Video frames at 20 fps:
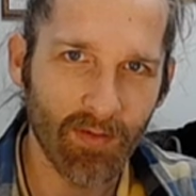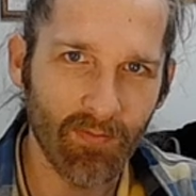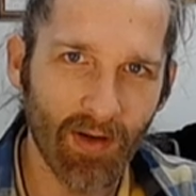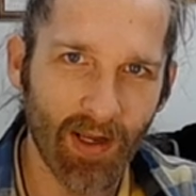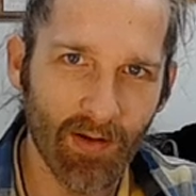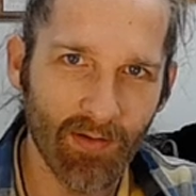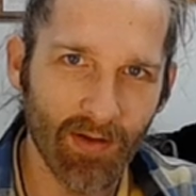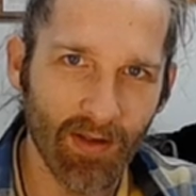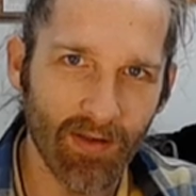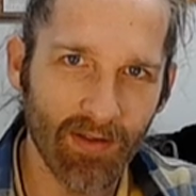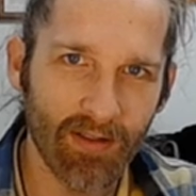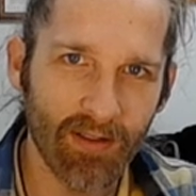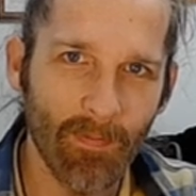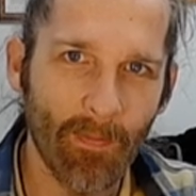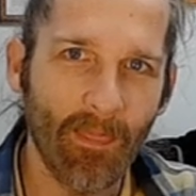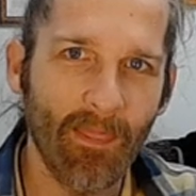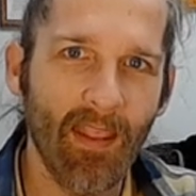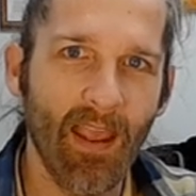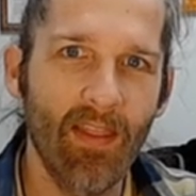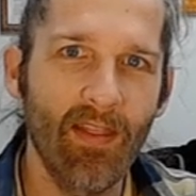around us,
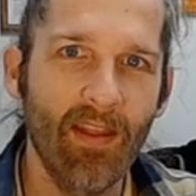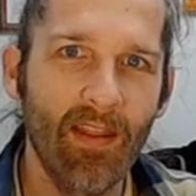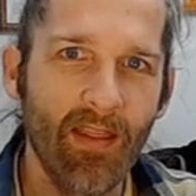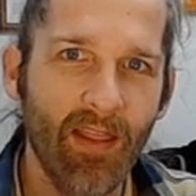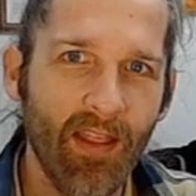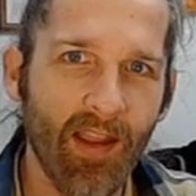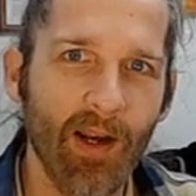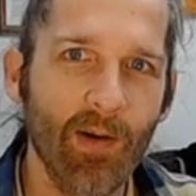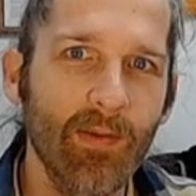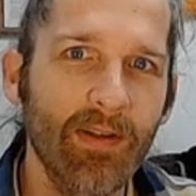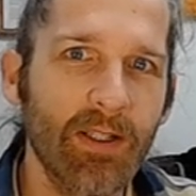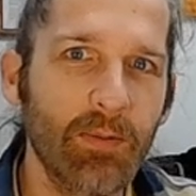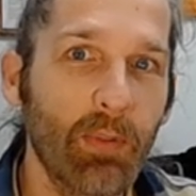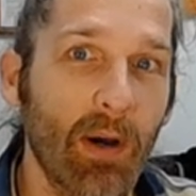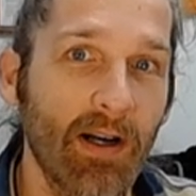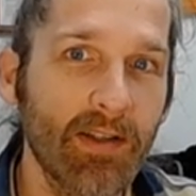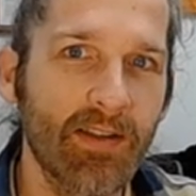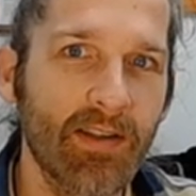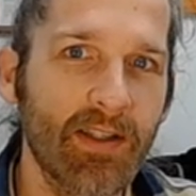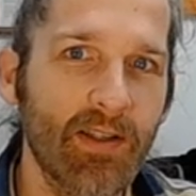and then their
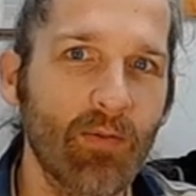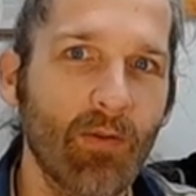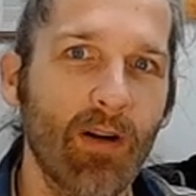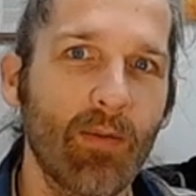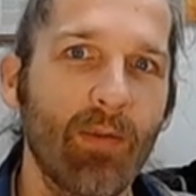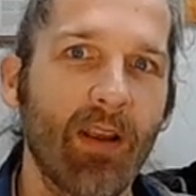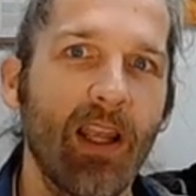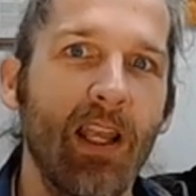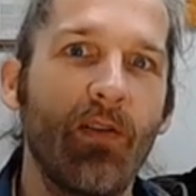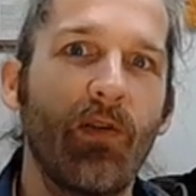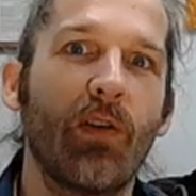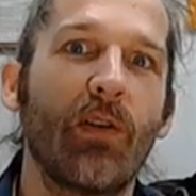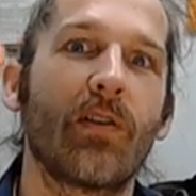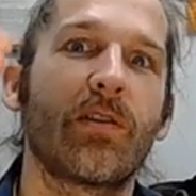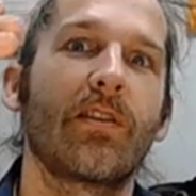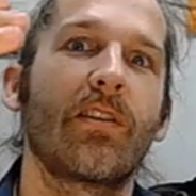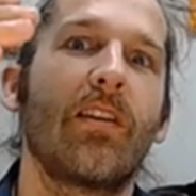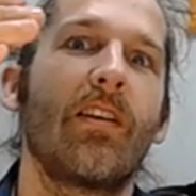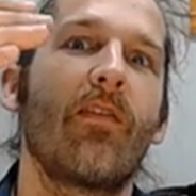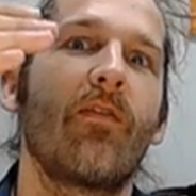responses to our
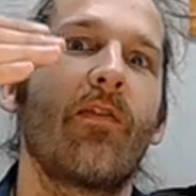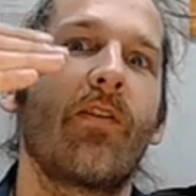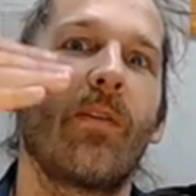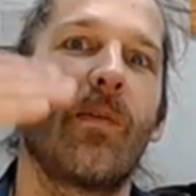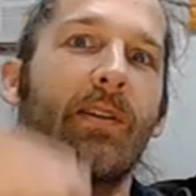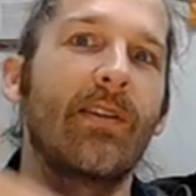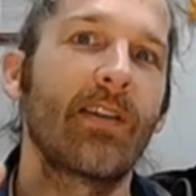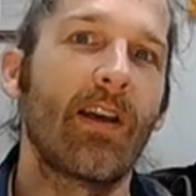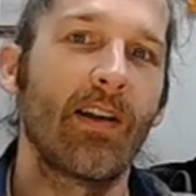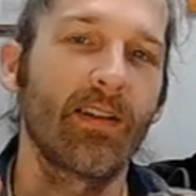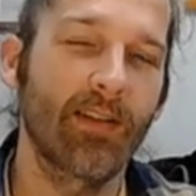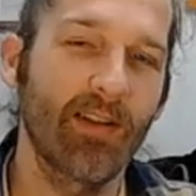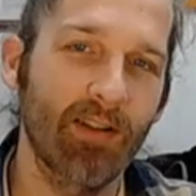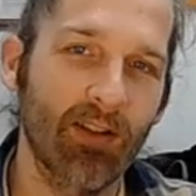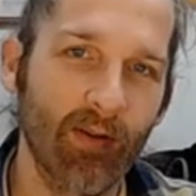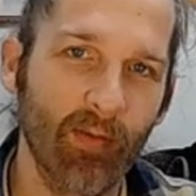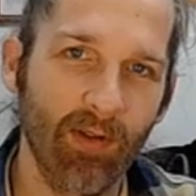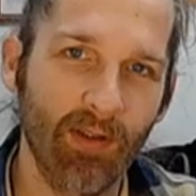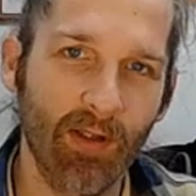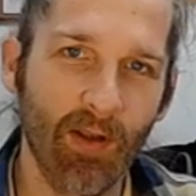behaviors influence us. And
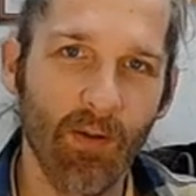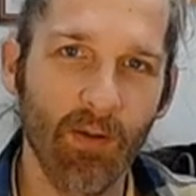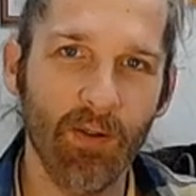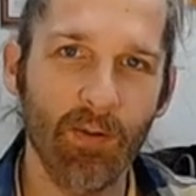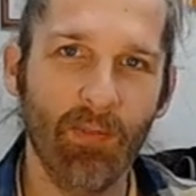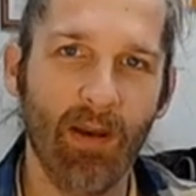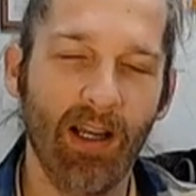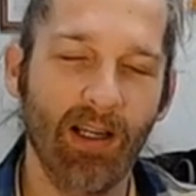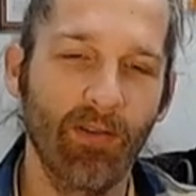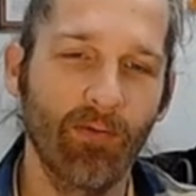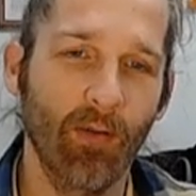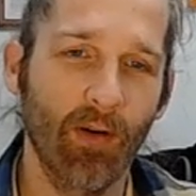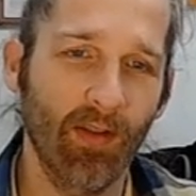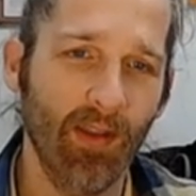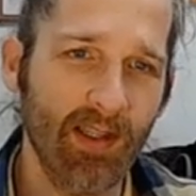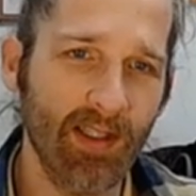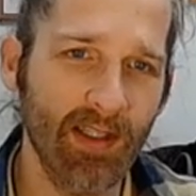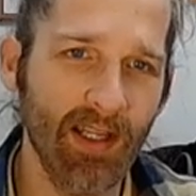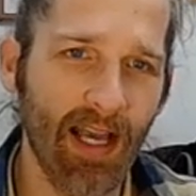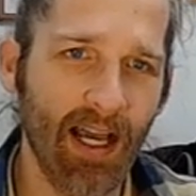so it goes back and forth.
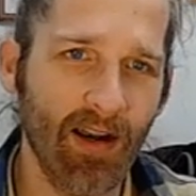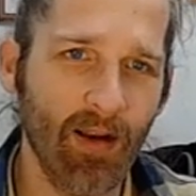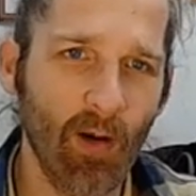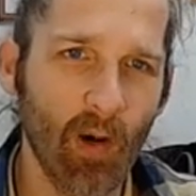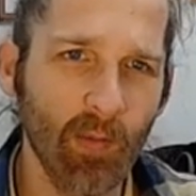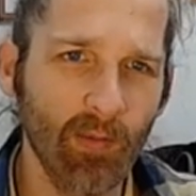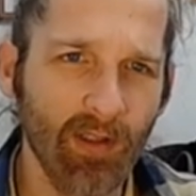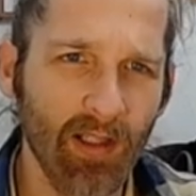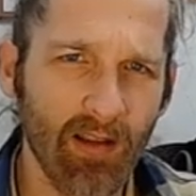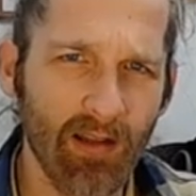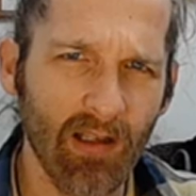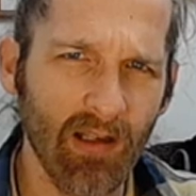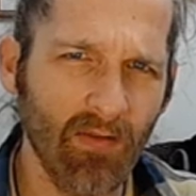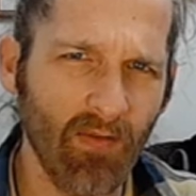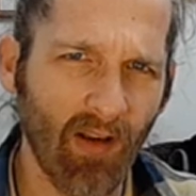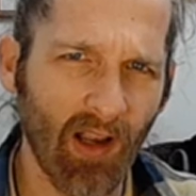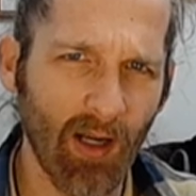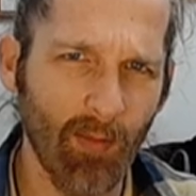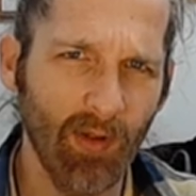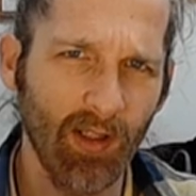It's not only the
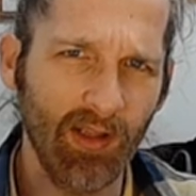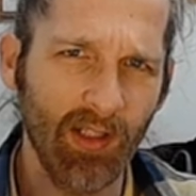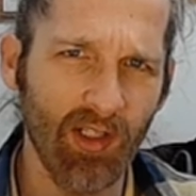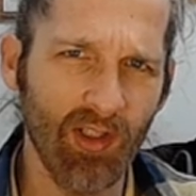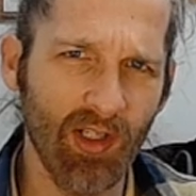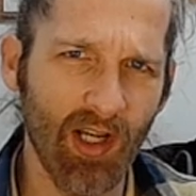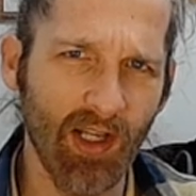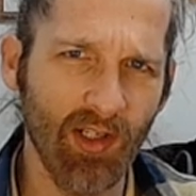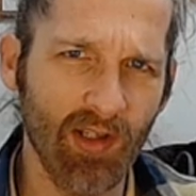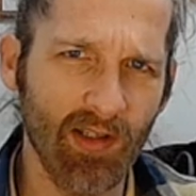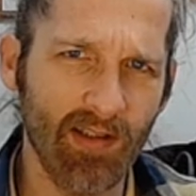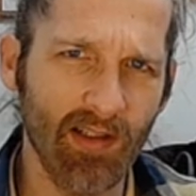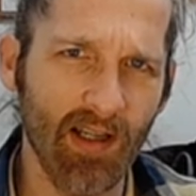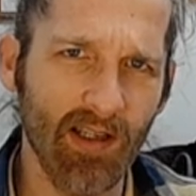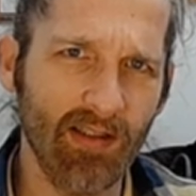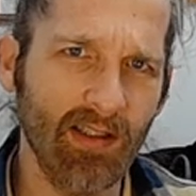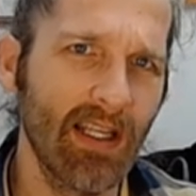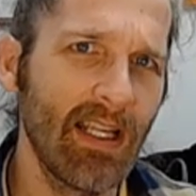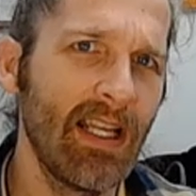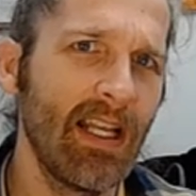environment that changes
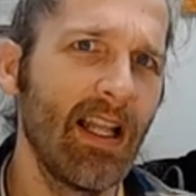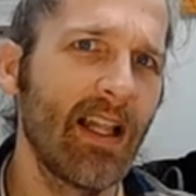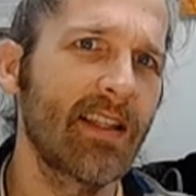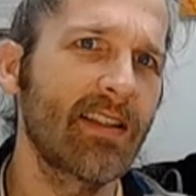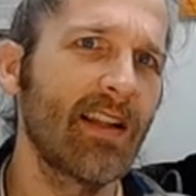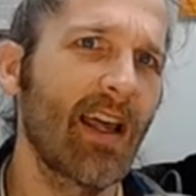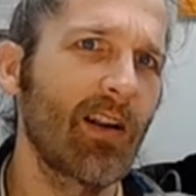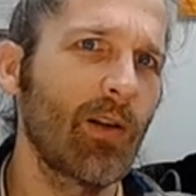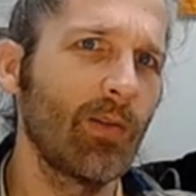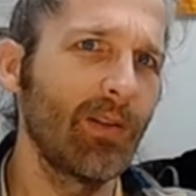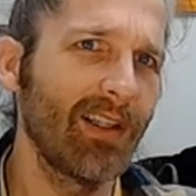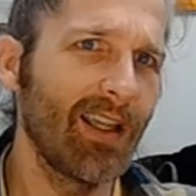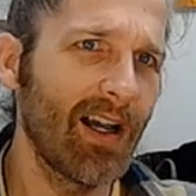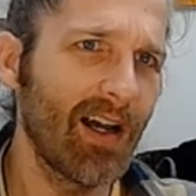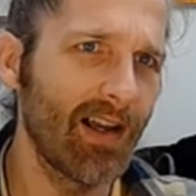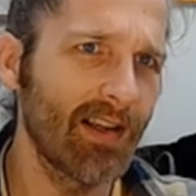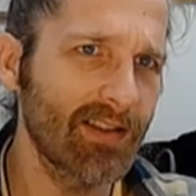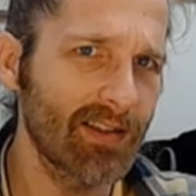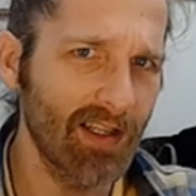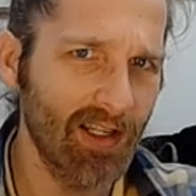us, it's not only
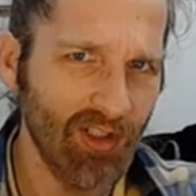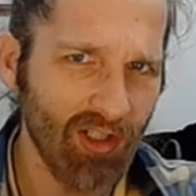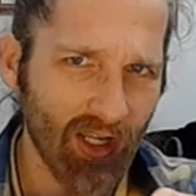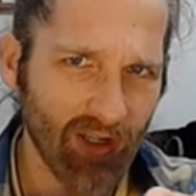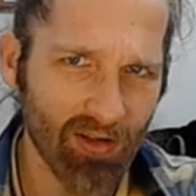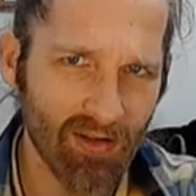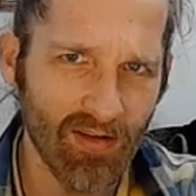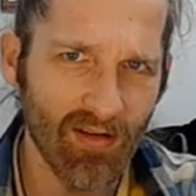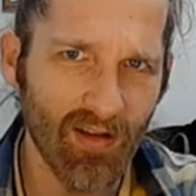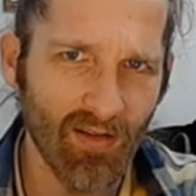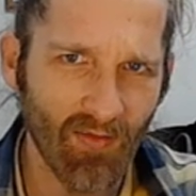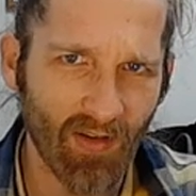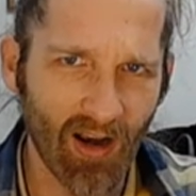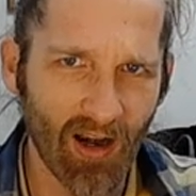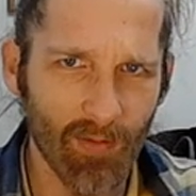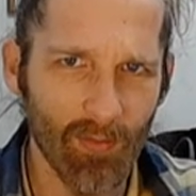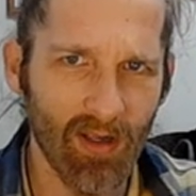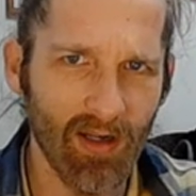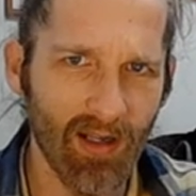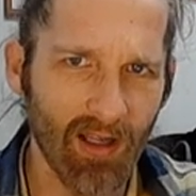us that changes the
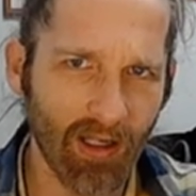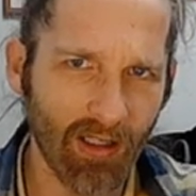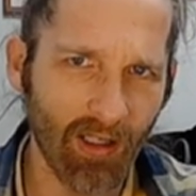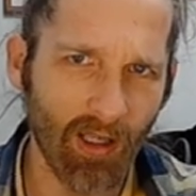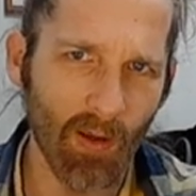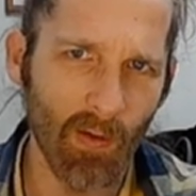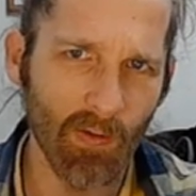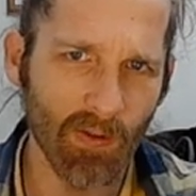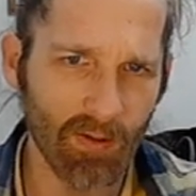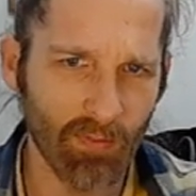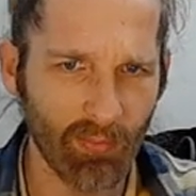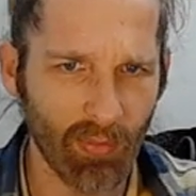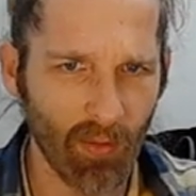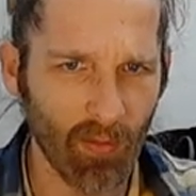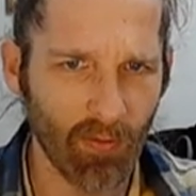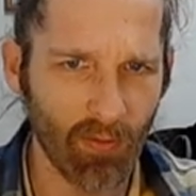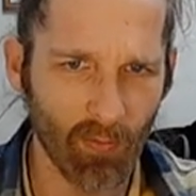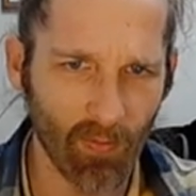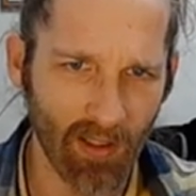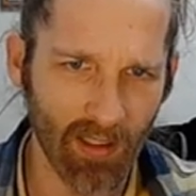environment, it goes
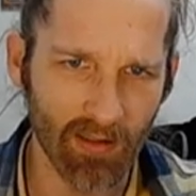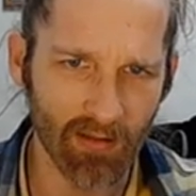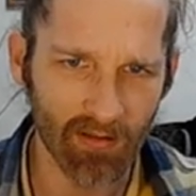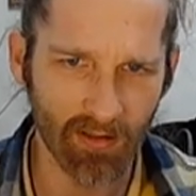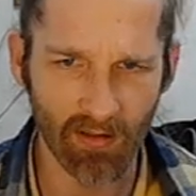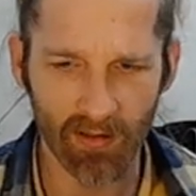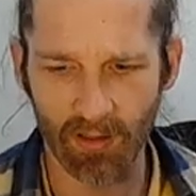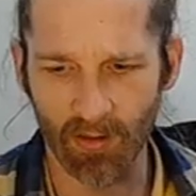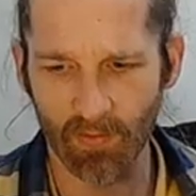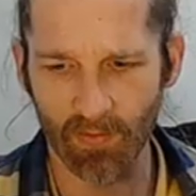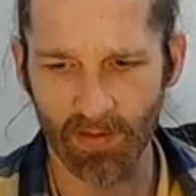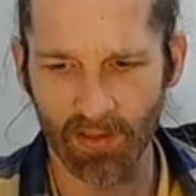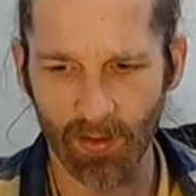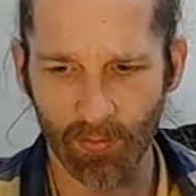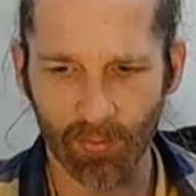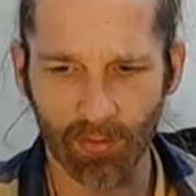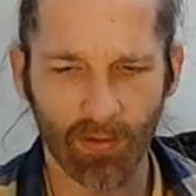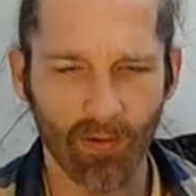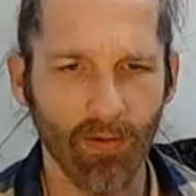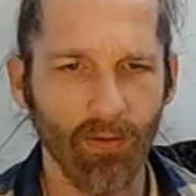both ways. It's
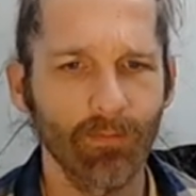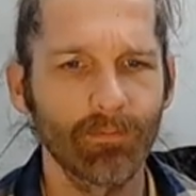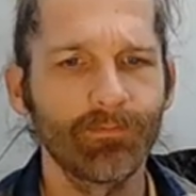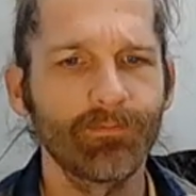reciprocal.